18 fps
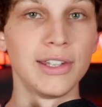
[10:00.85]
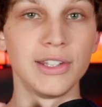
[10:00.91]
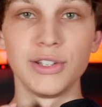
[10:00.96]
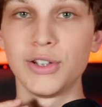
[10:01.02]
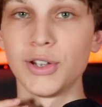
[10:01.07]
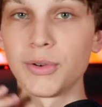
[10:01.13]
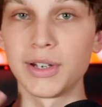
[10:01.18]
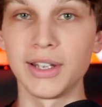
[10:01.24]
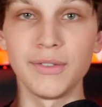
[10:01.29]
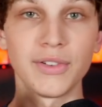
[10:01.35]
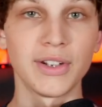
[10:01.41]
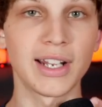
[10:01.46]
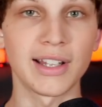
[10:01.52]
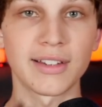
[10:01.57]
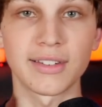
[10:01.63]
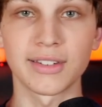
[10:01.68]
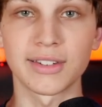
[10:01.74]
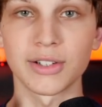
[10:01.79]
You don't even
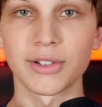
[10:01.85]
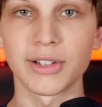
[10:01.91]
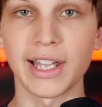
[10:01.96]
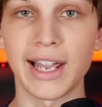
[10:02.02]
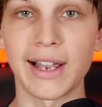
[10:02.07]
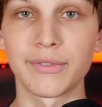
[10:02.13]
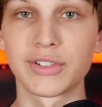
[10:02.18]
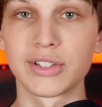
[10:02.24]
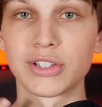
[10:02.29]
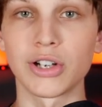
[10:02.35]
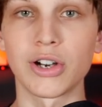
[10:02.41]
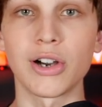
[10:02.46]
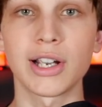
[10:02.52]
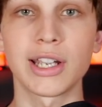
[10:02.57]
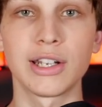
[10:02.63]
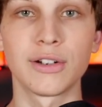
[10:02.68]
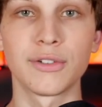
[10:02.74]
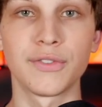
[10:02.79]
necessarily have to
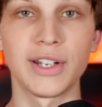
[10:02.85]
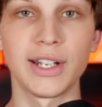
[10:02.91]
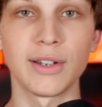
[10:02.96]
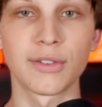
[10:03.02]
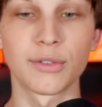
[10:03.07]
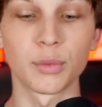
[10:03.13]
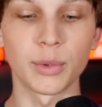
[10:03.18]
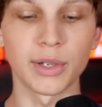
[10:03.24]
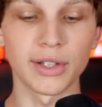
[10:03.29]
talk in your videos